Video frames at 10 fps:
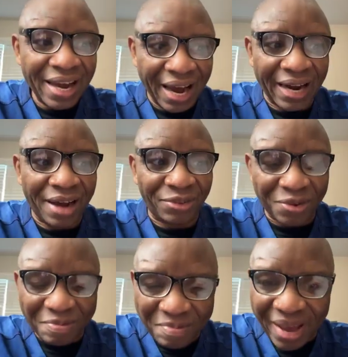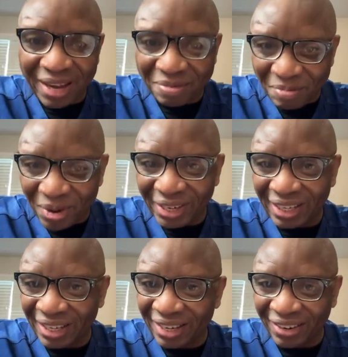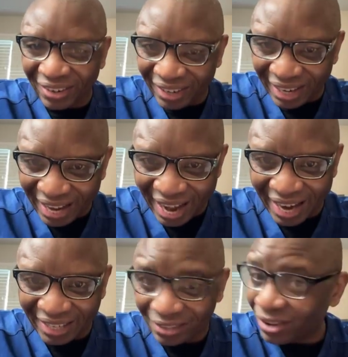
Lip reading: and how to make money online,